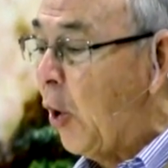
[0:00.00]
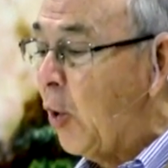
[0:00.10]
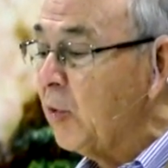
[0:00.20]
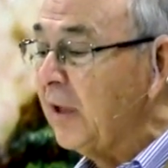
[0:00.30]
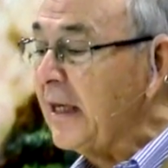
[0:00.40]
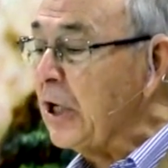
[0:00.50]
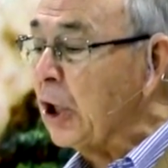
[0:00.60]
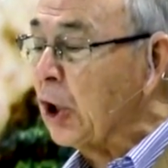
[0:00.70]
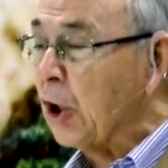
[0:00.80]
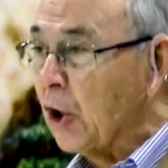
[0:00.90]
only
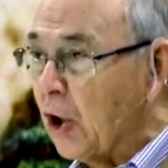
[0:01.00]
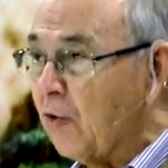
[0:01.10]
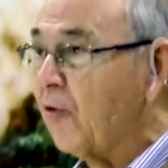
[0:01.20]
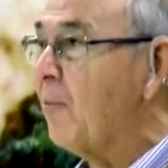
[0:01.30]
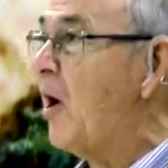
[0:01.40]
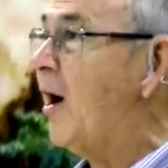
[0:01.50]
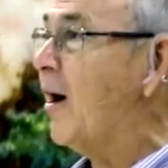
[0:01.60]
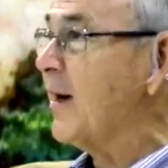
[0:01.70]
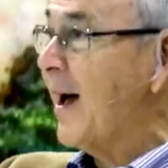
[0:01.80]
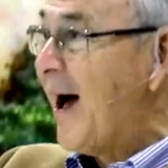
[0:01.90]
occur from
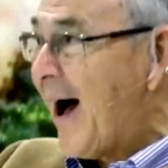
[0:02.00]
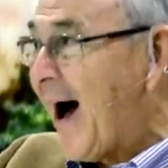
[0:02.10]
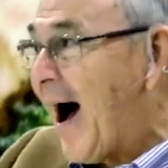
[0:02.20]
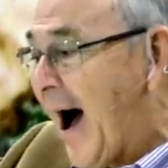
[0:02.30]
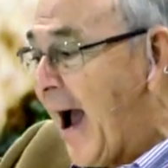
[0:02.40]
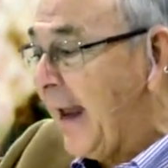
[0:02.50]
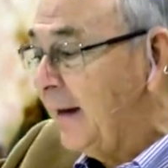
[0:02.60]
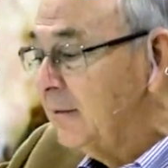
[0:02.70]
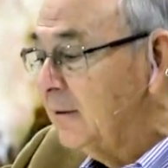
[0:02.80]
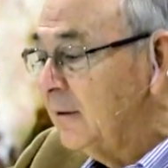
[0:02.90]
on high,